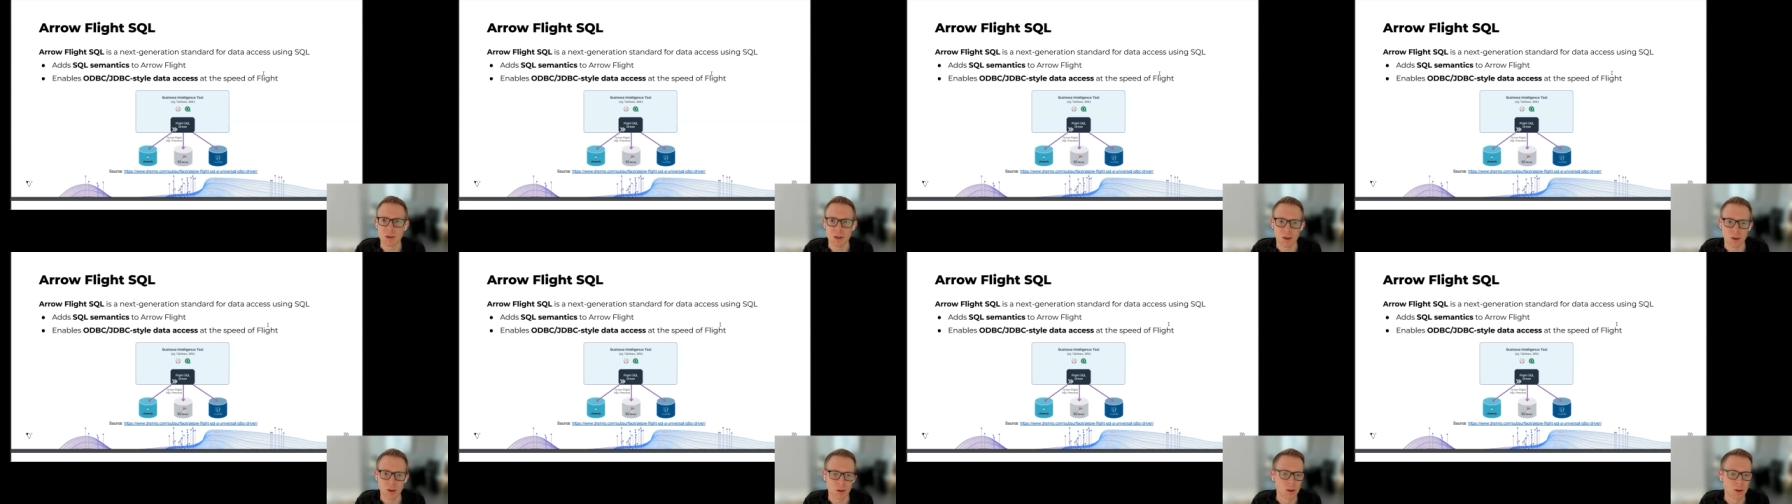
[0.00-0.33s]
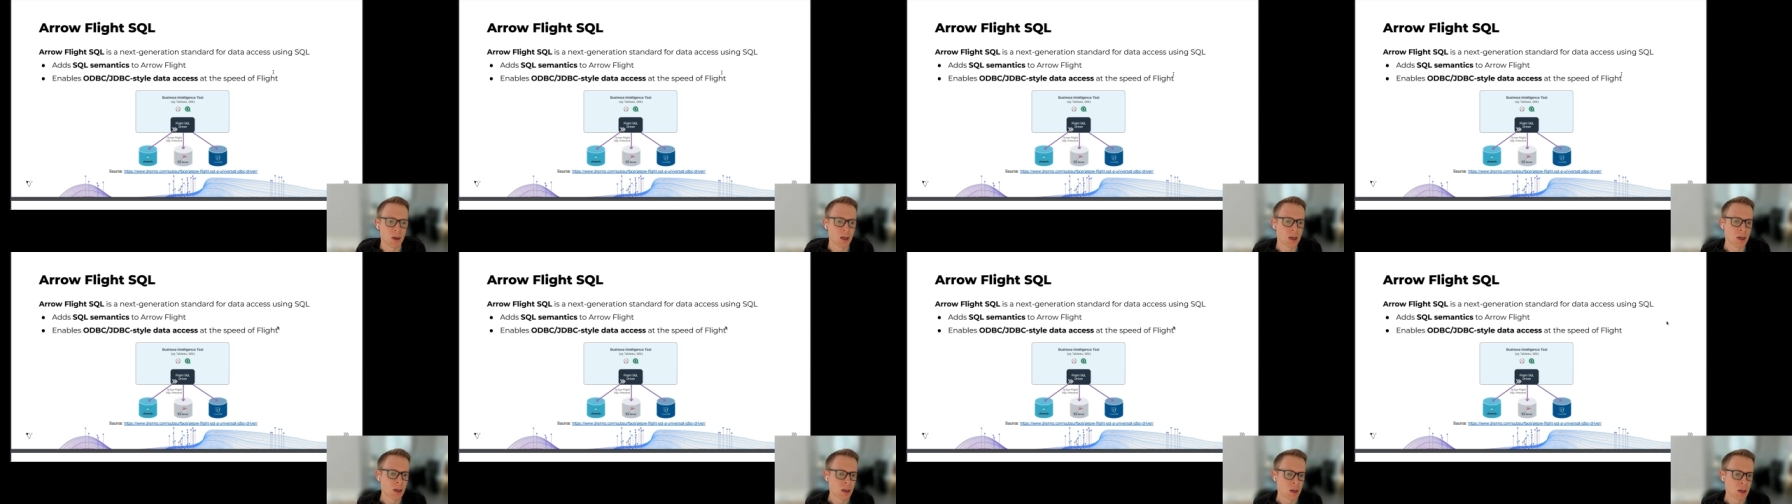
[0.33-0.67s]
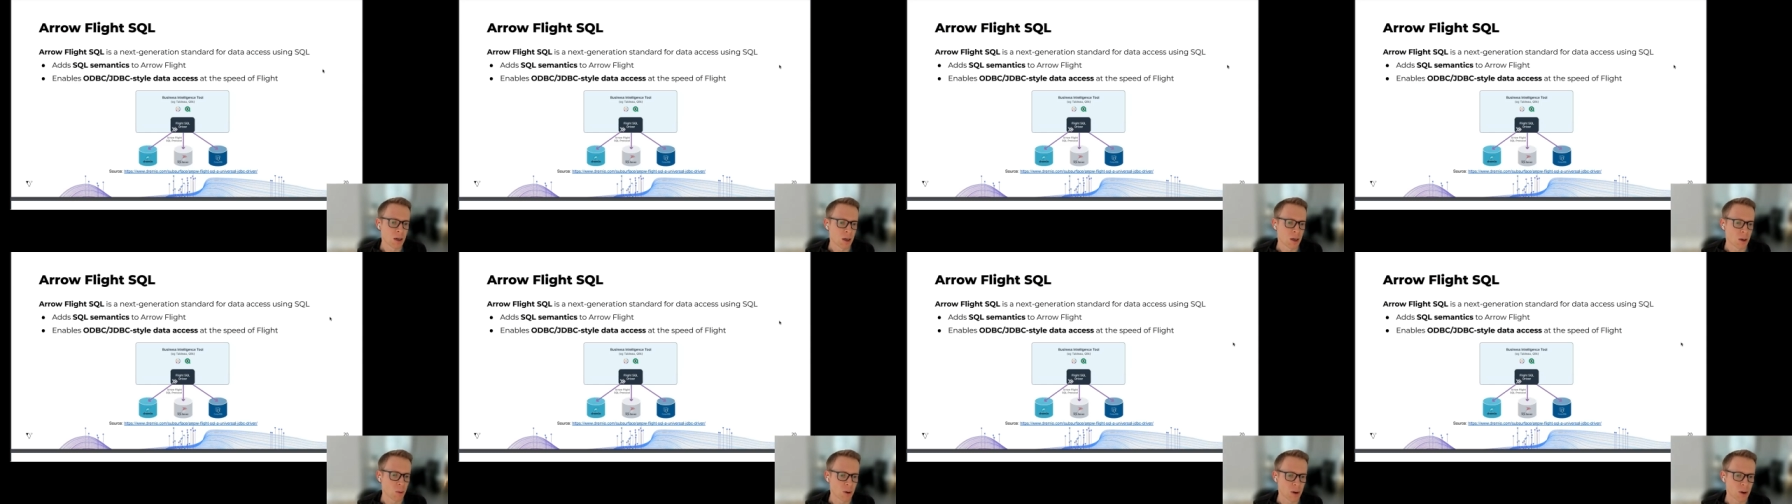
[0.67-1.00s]
So
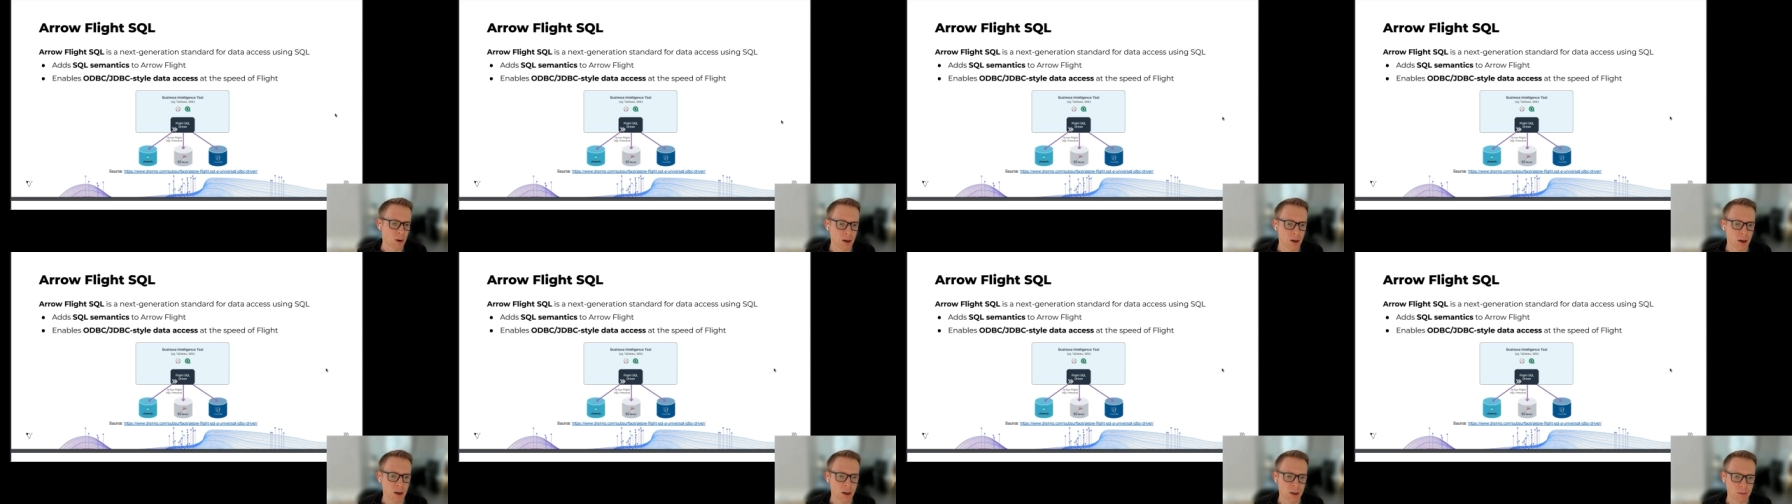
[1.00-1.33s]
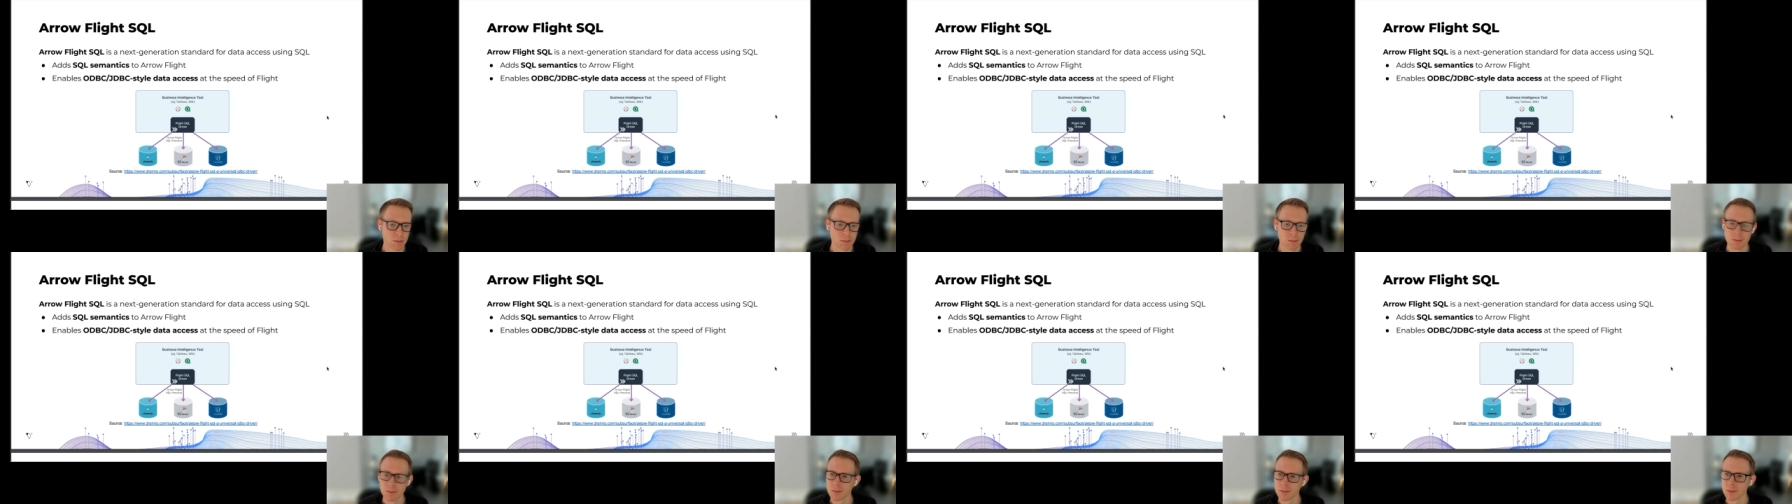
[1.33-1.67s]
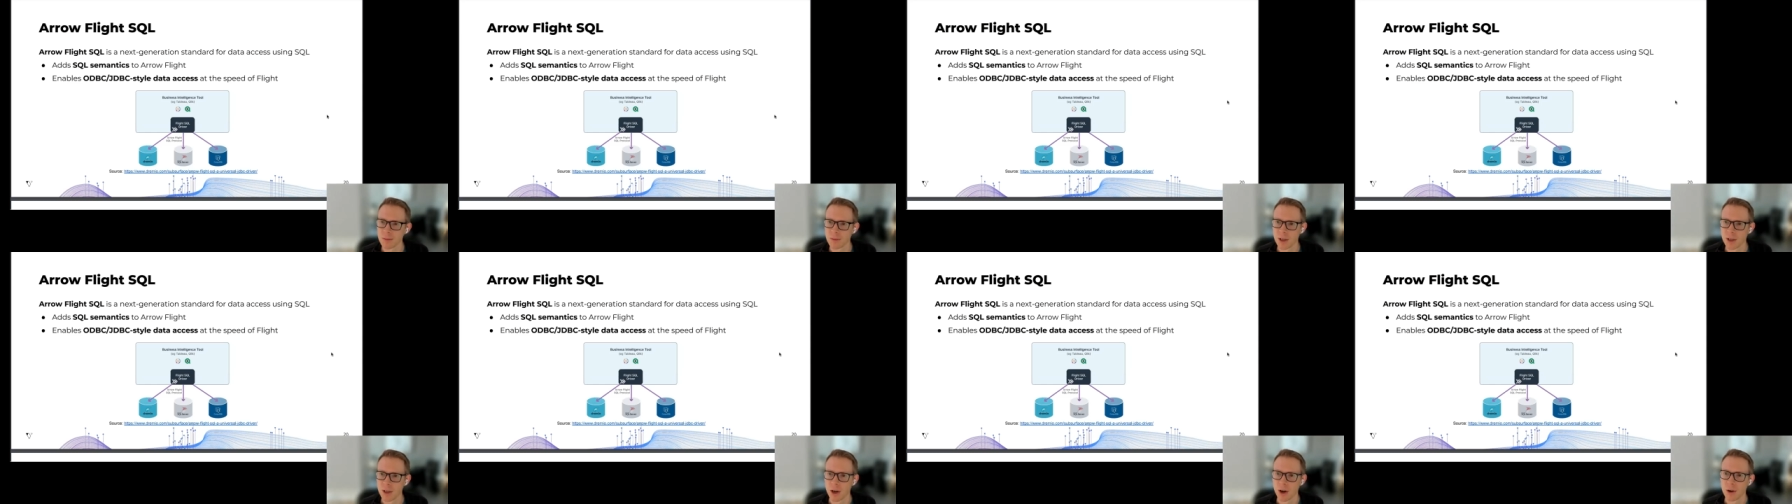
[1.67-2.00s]
we're, um,
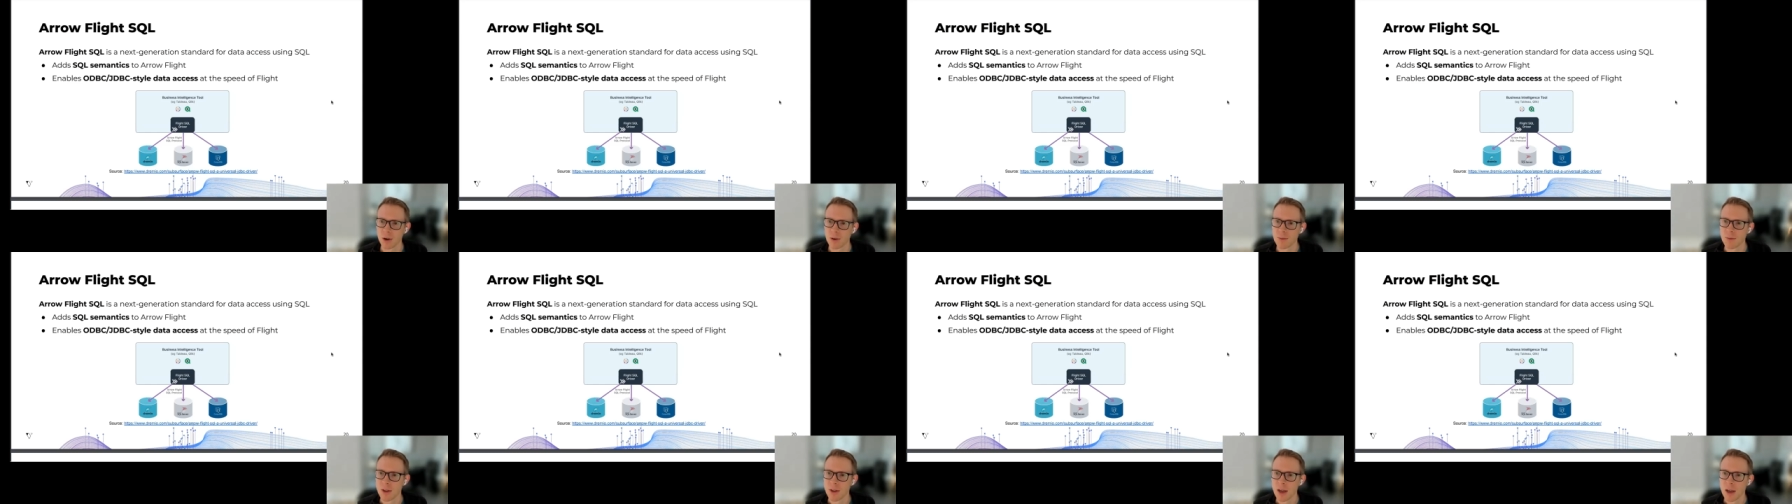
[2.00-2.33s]
you know,